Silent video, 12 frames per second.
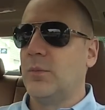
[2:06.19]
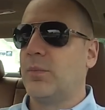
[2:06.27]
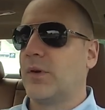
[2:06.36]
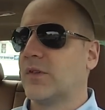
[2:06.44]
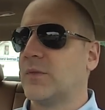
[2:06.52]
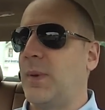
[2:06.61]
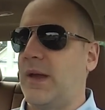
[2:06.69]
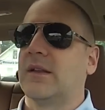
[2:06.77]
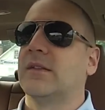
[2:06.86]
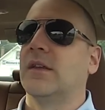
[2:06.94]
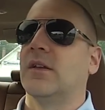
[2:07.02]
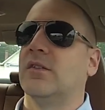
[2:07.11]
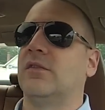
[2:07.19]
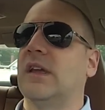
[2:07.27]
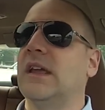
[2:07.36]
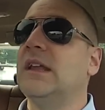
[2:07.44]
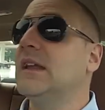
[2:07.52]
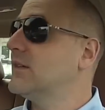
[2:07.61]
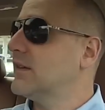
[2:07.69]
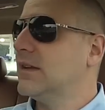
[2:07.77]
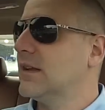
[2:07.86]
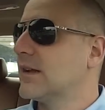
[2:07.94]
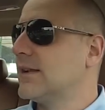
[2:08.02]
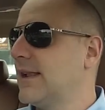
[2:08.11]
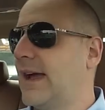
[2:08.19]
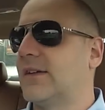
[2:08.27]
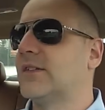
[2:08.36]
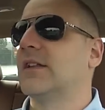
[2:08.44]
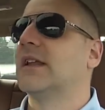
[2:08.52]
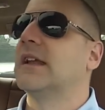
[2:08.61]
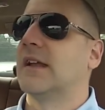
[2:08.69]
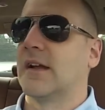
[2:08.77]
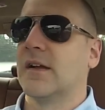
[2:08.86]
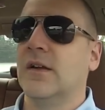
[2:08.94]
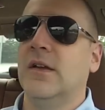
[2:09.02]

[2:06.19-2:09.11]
perspective, it isn't class leading,